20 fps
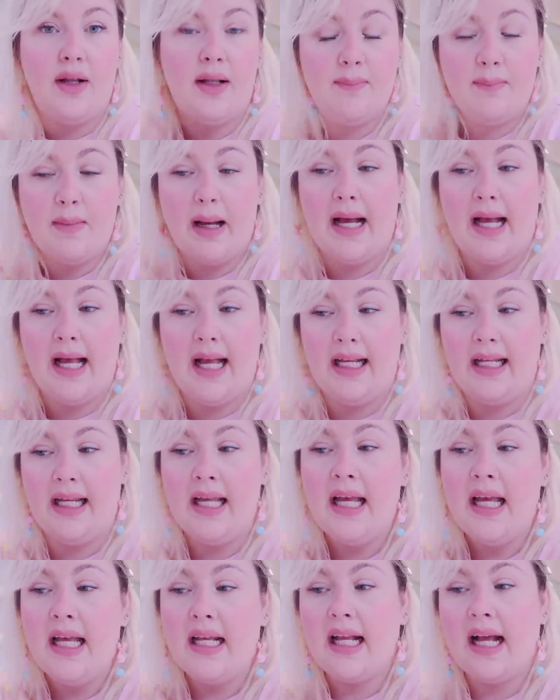my
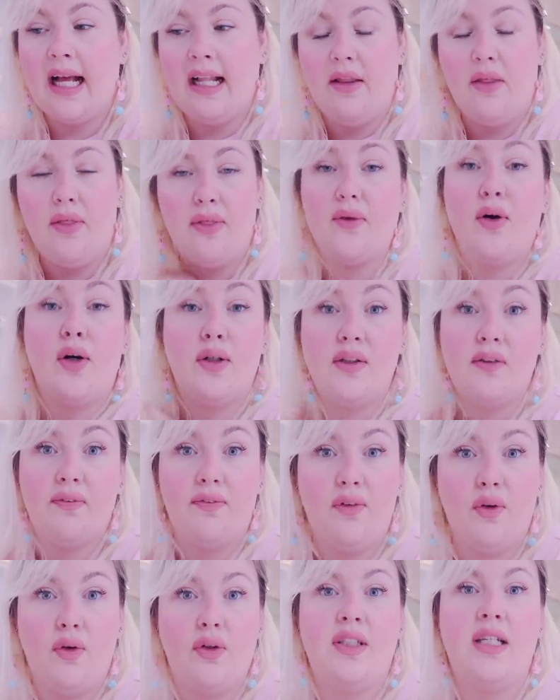kind of thoughts
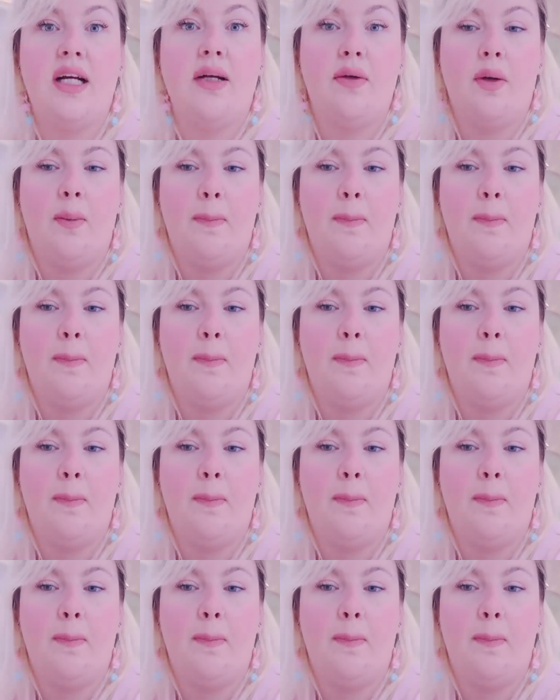flow down